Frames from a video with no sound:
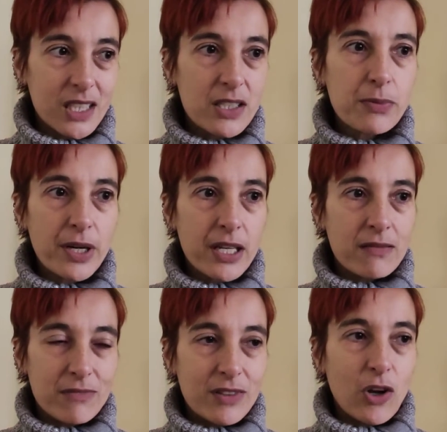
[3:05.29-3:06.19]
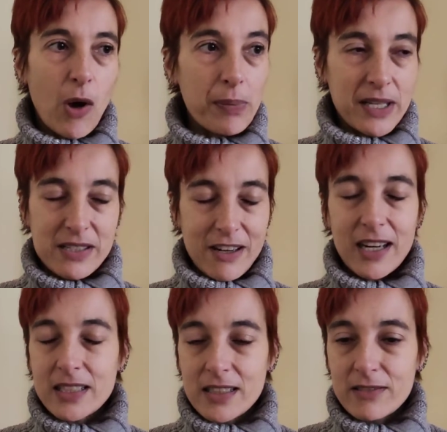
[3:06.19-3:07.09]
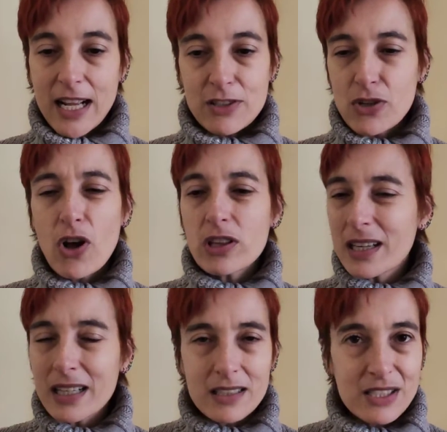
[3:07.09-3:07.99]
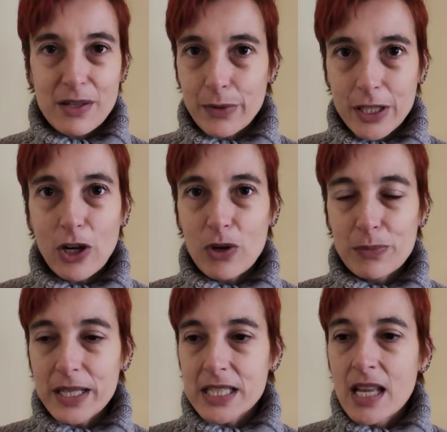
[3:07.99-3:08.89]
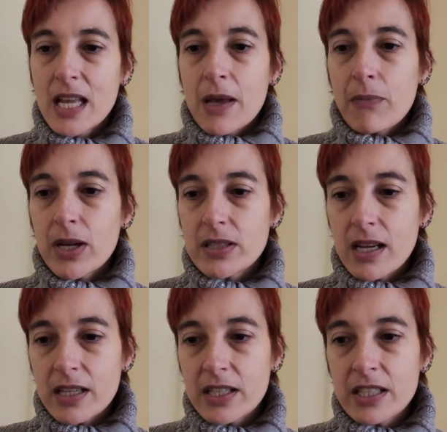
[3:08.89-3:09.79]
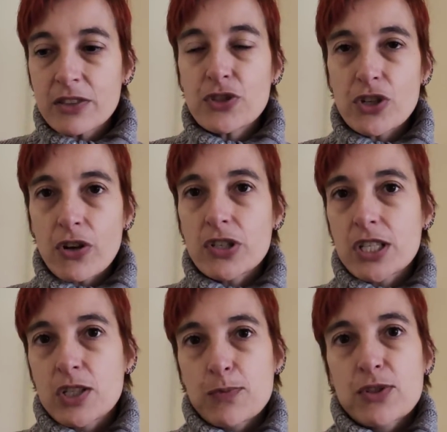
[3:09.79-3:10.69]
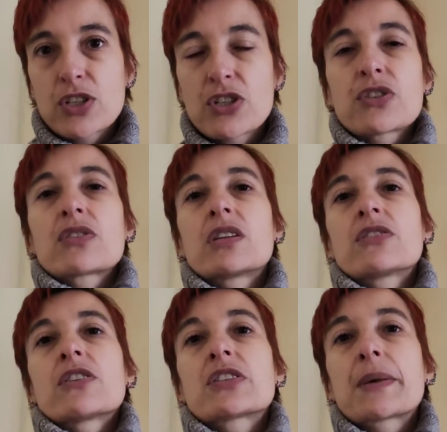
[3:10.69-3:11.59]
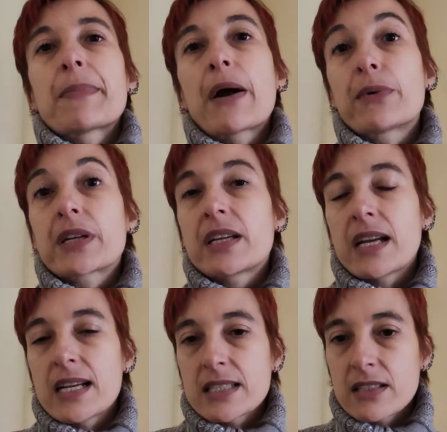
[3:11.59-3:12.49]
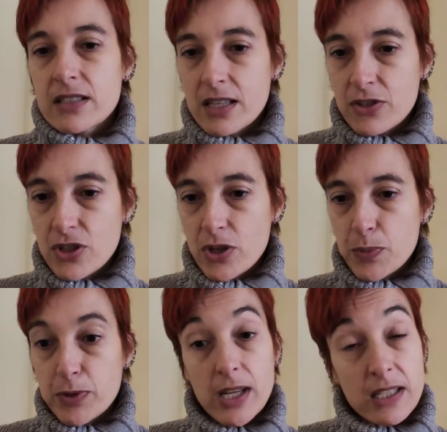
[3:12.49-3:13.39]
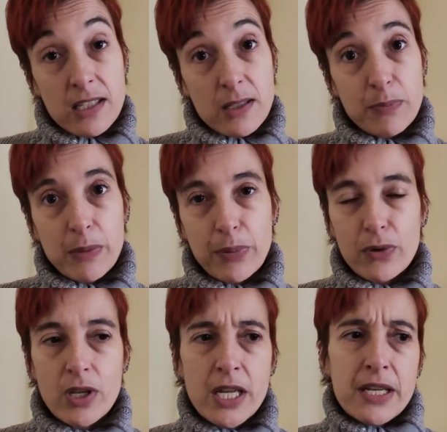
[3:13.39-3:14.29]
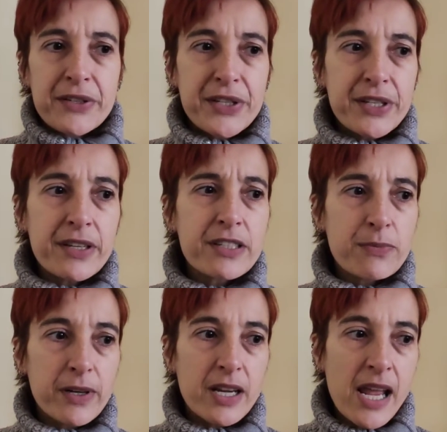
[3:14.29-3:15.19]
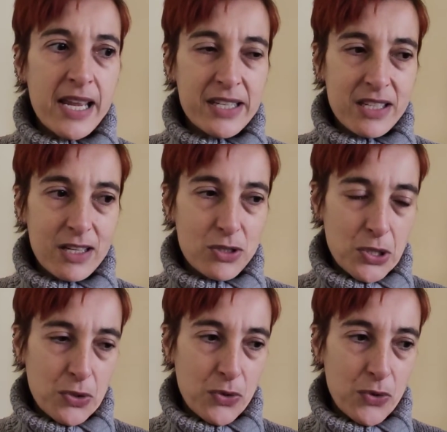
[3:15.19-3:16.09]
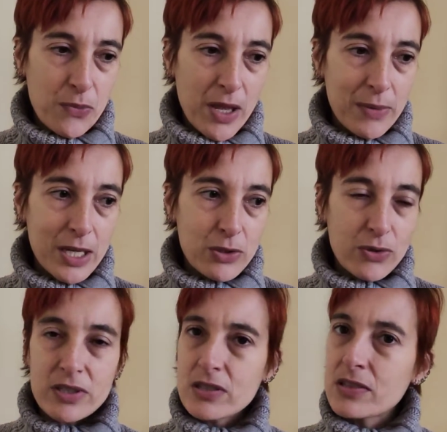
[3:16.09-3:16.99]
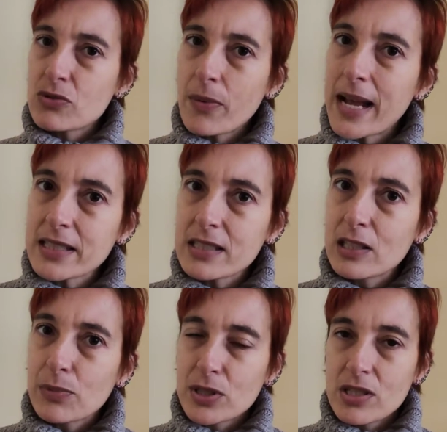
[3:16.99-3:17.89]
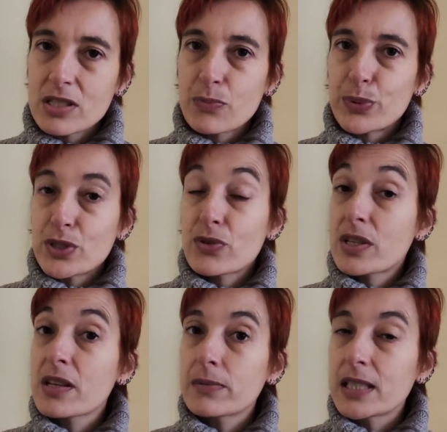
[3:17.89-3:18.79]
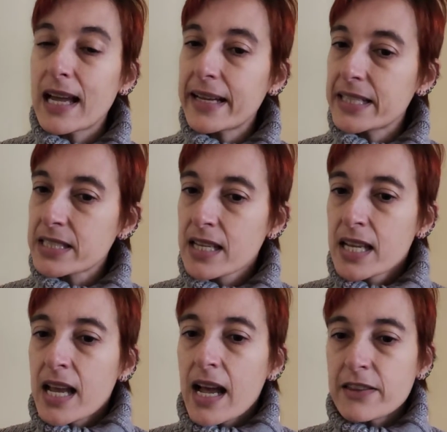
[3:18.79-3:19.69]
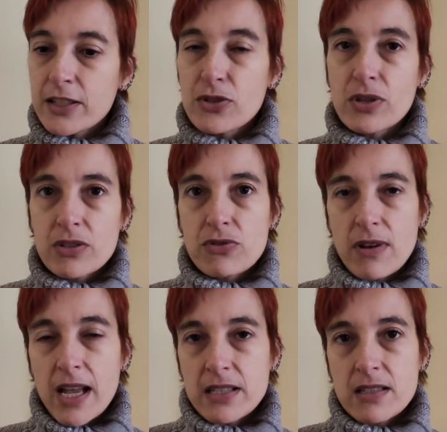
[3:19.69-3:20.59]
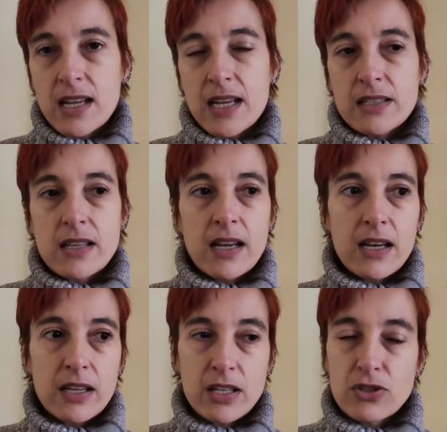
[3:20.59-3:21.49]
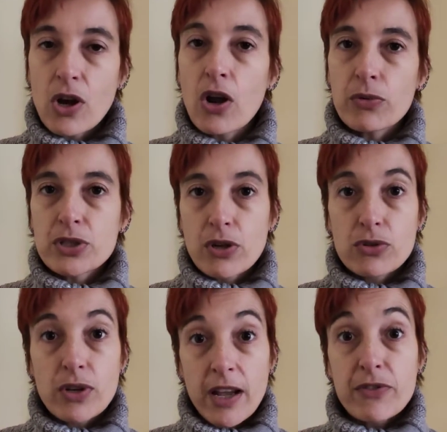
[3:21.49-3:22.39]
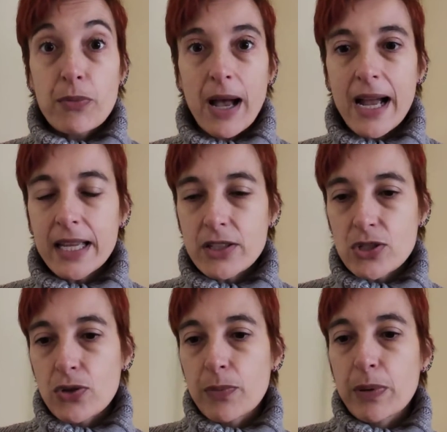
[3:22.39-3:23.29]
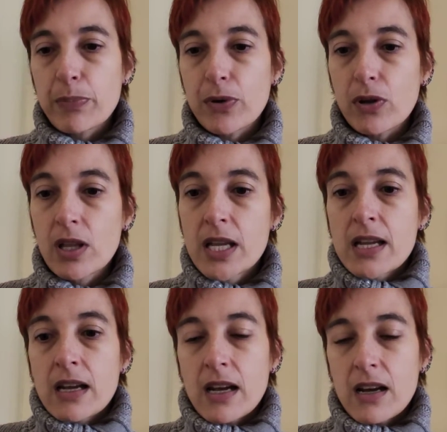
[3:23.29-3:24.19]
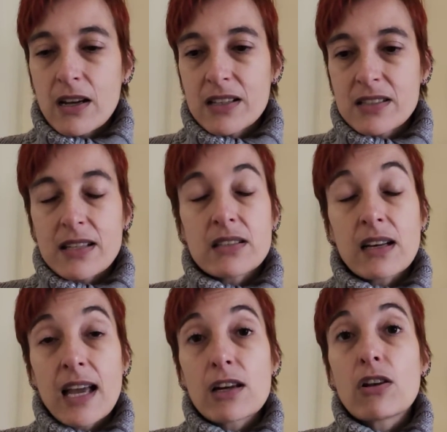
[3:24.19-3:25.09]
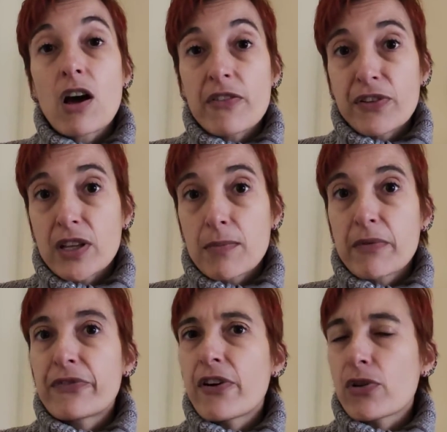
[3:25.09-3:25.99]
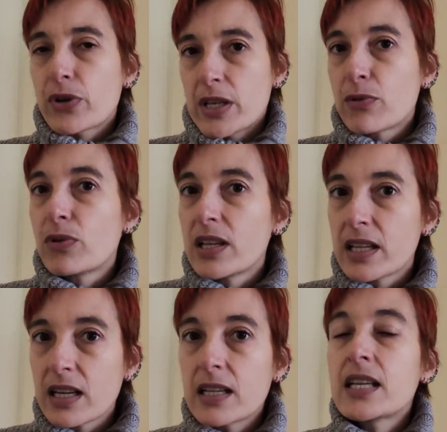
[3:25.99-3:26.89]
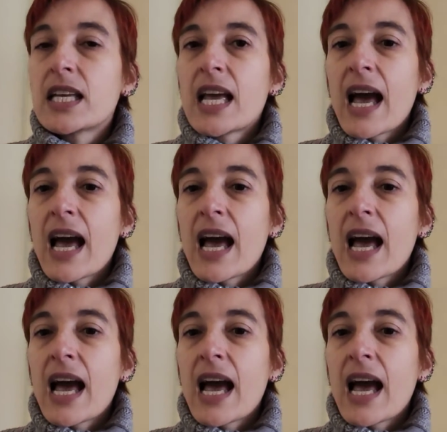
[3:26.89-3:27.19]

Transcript: It's a very complex character also. All the characters are very complex, but uh, he enjoys his position, he enjoys the power he has, and he enjoys protecting the people. He is very easy to maybe to enter into a battle, but he's a person that never lies and that you can trust that uh, he's always going to have you back. So the people uh, inside the clan love him and follow him willingly.